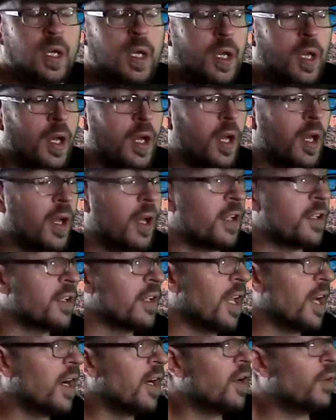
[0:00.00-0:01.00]
So
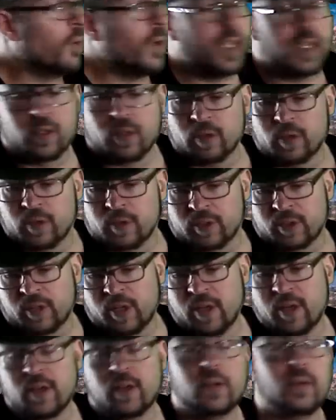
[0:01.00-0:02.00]
Larry Wheels
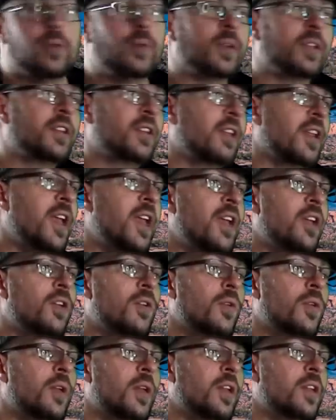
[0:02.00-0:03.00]
was saying
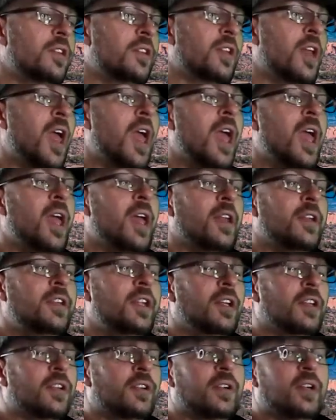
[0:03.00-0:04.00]
who his
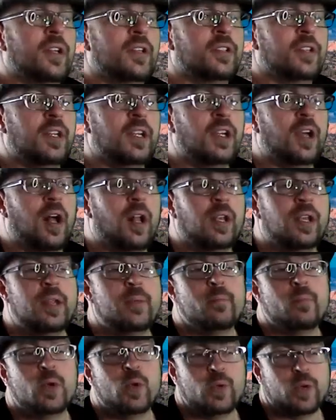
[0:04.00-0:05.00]
dealer is, and he called
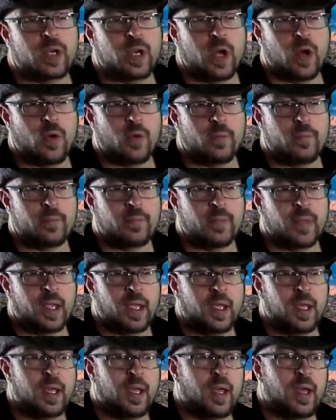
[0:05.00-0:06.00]
him Mundo.
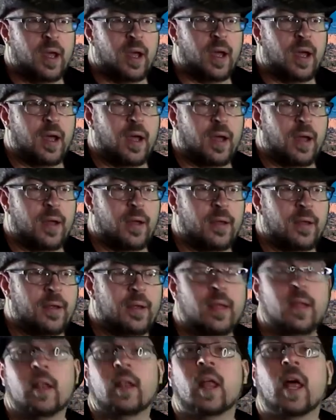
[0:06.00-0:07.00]
A
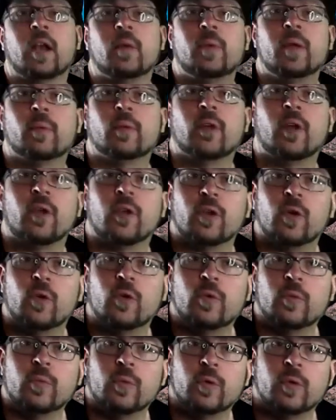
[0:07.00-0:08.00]
lot of people don't know
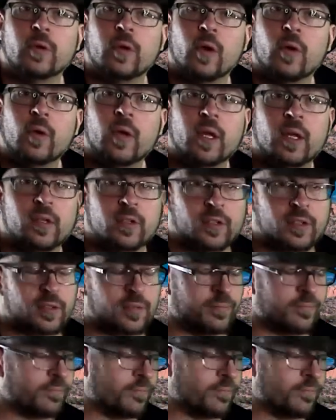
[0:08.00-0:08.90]
who Mundo is.